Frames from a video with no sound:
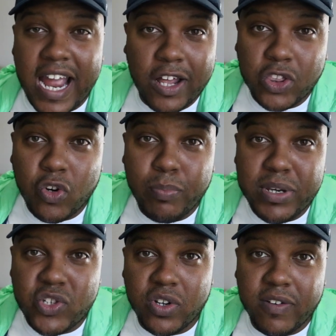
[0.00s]
I'll throw a
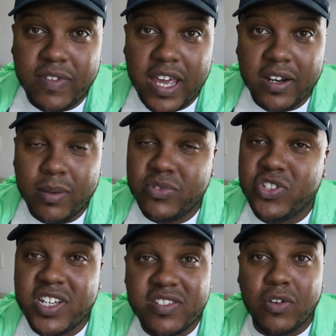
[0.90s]
picture of that up
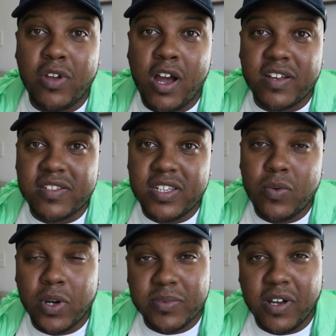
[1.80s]
just so y'all can see
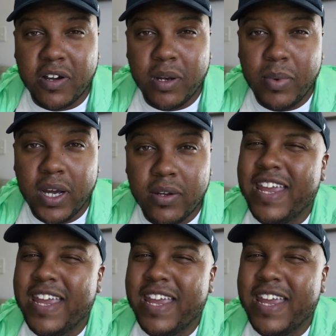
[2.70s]
what I'm talking about.